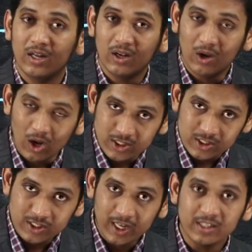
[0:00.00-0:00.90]

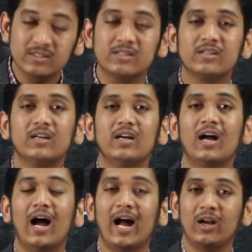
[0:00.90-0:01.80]
logistics
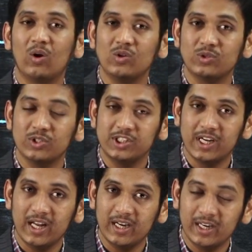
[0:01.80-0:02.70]
and also
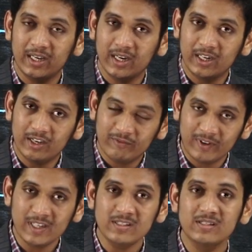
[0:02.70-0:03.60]
share in
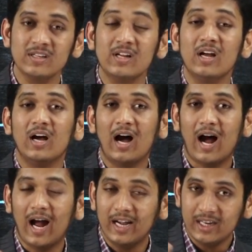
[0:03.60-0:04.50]
defense,
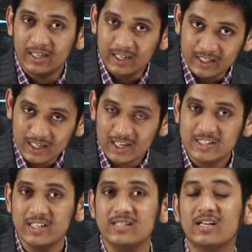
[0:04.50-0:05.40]

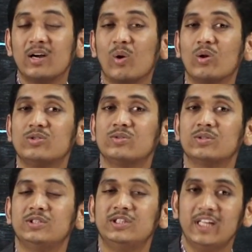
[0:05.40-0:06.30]
intelligence, and
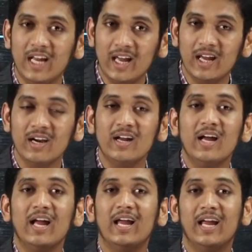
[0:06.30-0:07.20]
also share
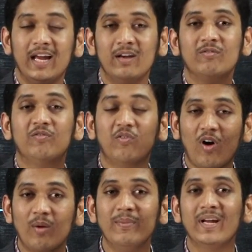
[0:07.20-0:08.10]
in
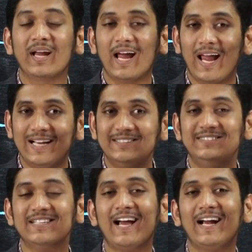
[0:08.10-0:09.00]
forming
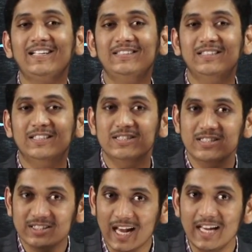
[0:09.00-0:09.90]
exact
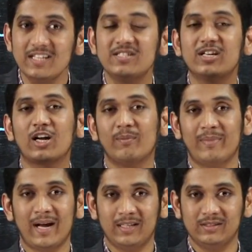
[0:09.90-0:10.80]
sized
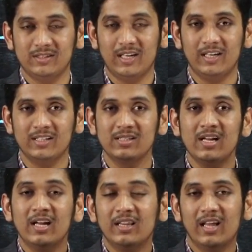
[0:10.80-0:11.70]
commands, that is,
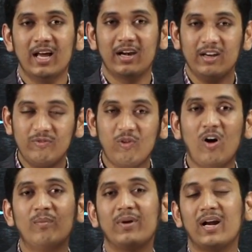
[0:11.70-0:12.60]
they are
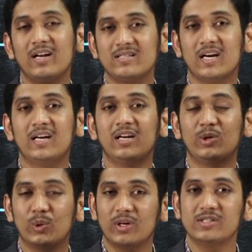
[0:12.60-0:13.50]
reformed, unless or until
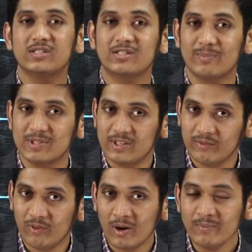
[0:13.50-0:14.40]
total system is
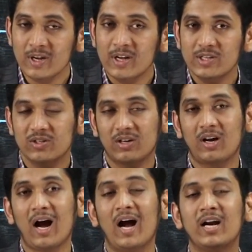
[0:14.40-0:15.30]
reformed, you
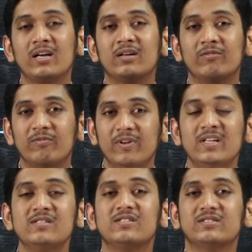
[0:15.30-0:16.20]
can't
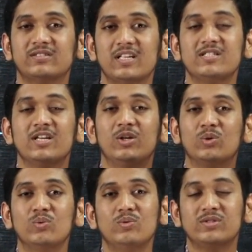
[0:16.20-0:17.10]
win such a
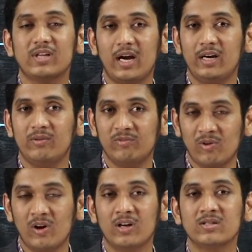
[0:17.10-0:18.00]
two-side
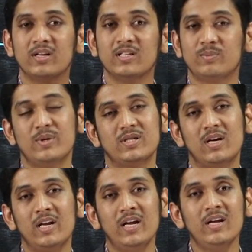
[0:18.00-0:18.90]
war,
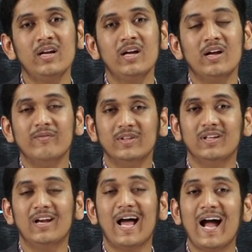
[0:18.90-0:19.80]
especially with
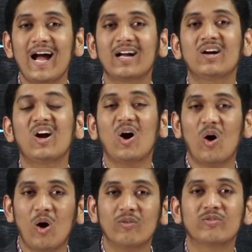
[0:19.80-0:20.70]
lack
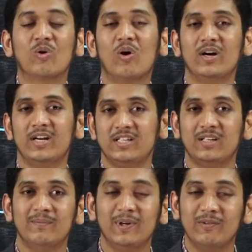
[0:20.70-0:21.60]
of
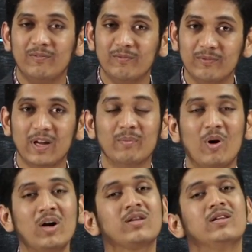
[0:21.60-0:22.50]
coordination
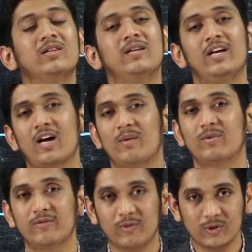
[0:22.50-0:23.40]
among the three
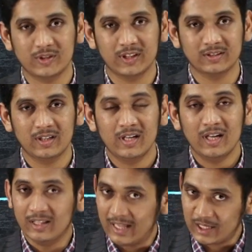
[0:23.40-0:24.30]
armed forces.
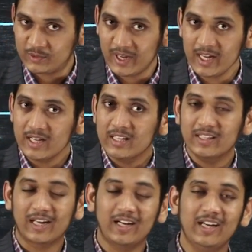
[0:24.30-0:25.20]
That's why
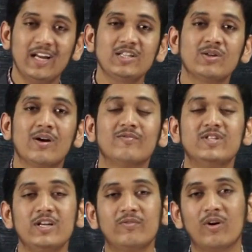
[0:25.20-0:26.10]
the creation of
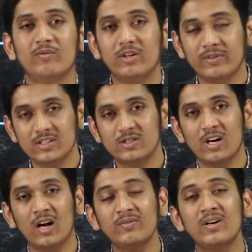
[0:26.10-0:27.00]
Chief of Defence
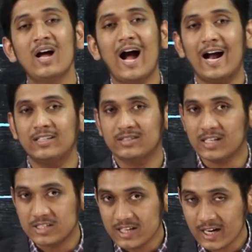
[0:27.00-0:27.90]
Staff at
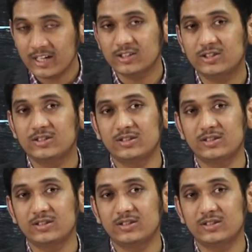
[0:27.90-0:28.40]
such an